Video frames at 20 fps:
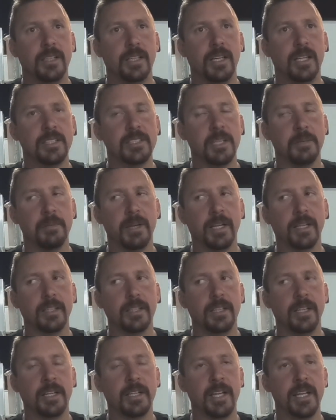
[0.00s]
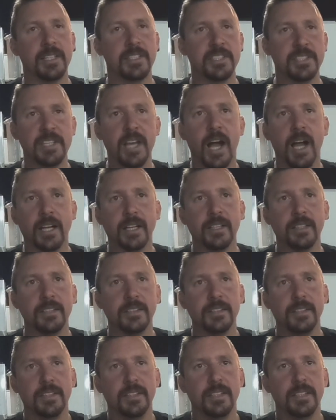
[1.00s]
And so I'm like, okay, it's stuck.
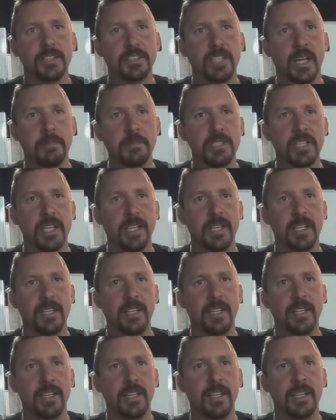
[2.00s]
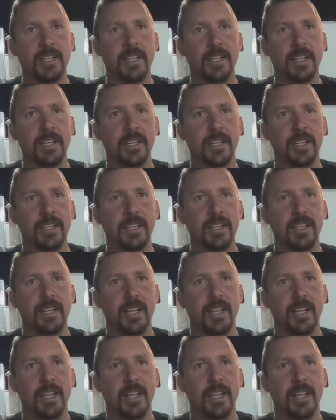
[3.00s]
So I'm just hitting it.